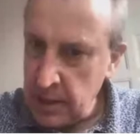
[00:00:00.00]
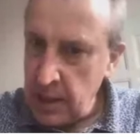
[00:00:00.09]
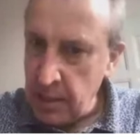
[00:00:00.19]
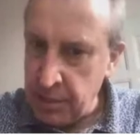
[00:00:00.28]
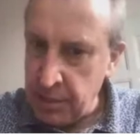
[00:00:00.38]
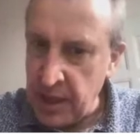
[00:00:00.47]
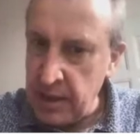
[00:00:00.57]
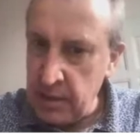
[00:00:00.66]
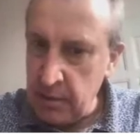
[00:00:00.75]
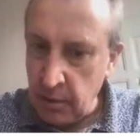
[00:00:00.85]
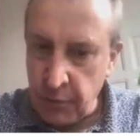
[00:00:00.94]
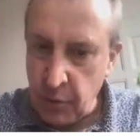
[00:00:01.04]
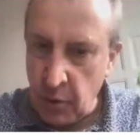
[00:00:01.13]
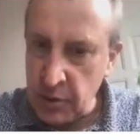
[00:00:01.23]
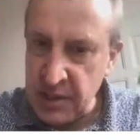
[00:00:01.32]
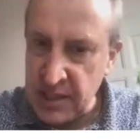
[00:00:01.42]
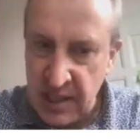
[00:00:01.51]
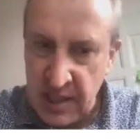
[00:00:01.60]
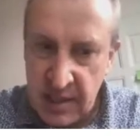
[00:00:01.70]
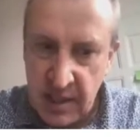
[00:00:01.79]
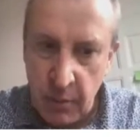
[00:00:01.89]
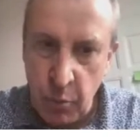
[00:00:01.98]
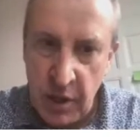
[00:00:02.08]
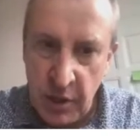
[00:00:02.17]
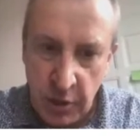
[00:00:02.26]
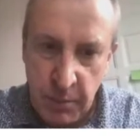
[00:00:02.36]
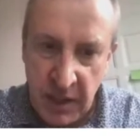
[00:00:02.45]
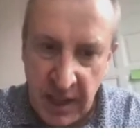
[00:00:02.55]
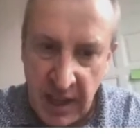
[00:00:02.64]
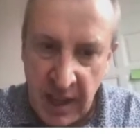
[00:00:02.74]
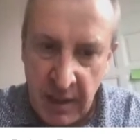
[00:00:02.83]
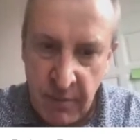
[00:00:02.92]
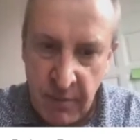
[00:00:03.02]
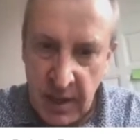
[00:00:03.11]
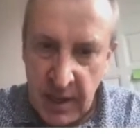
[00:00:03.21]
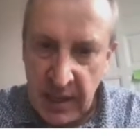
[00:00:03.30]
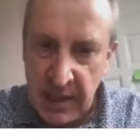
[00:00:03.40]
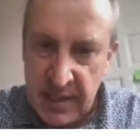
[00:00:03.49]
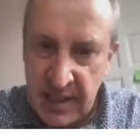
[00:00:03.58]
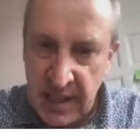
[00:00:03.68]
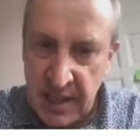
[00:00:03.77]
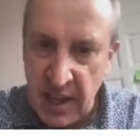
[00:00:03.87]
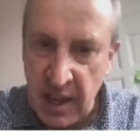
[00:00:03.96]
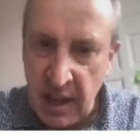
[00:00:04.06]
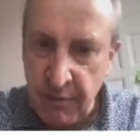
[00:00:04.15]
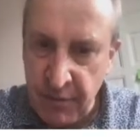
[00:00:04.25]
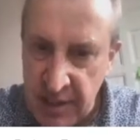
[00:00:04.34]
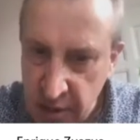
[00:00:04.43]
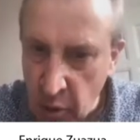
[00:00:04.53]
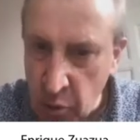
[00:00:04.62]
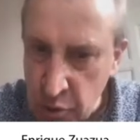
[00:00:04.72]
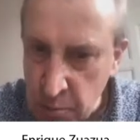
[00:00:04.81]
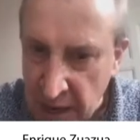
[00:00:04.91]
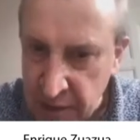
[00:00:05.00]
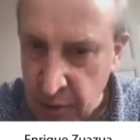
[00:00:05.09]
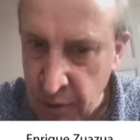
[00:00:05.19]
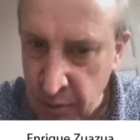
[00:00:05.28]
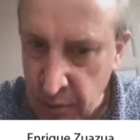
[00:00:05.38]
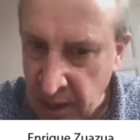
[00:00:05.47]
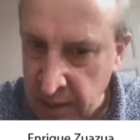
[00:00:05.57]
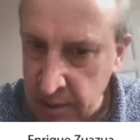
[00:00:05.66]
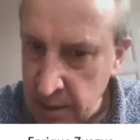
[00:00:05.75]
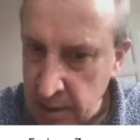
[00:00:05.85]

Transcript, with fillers: Then, of course, the system will not behave in such a viscous manner, right?